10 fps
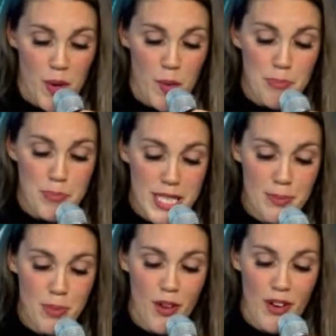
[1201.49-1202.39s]
When
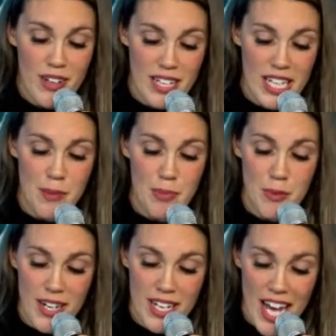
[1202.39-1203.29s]
people are in need, be
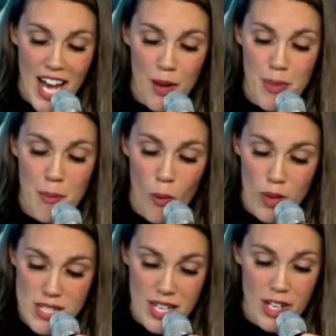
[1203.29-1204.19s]
ready to help them,
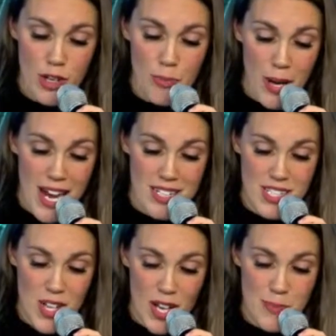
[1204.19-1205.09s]
always eager to
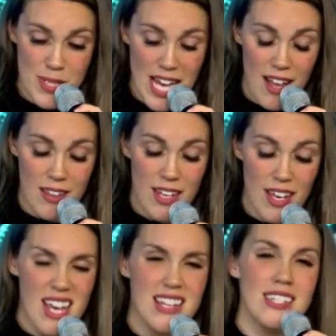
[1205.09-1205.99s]
practice hospitality.
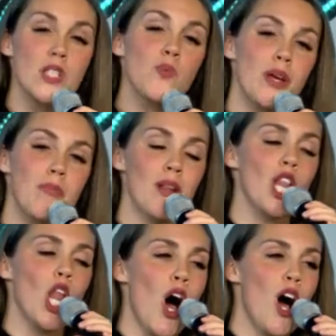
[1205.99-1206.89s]
It says we
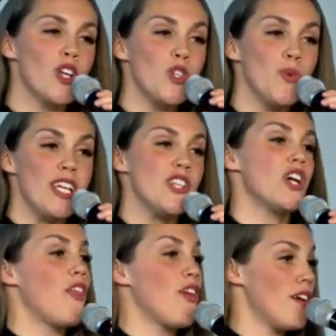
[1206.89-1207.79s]
belong to each
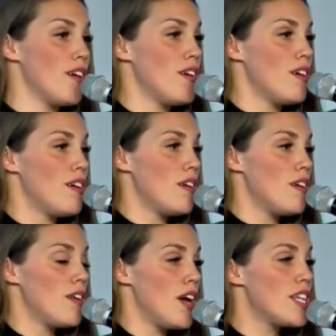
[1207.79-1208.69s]
other.
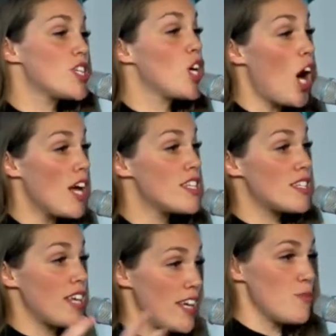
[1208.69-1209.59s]
That's God's
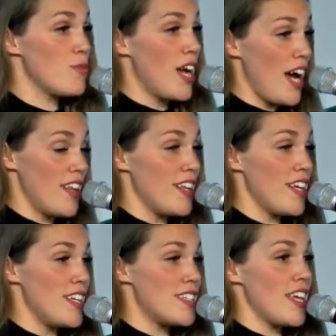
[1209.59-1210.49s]
kingdom reality.
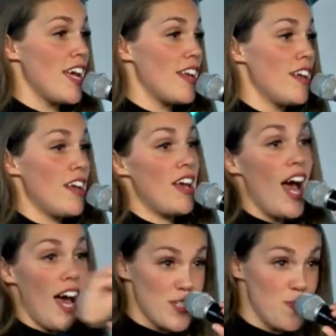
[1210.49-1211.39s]
He's saying,
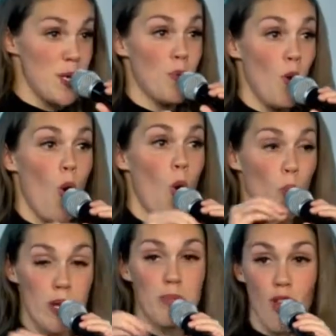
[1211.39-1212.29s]
as a people,
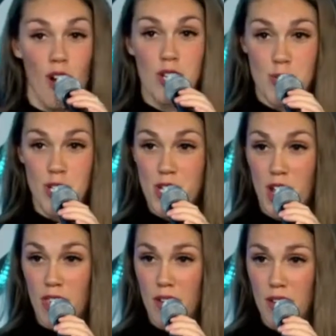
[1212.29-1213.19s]
we belong to each
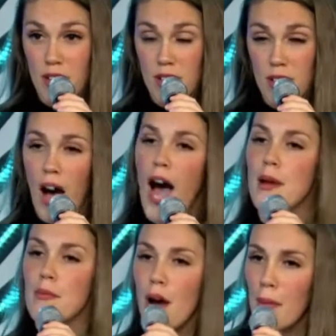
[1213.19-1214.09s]
other. I
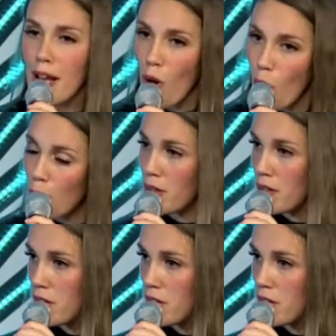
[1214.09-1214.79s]
am not my own.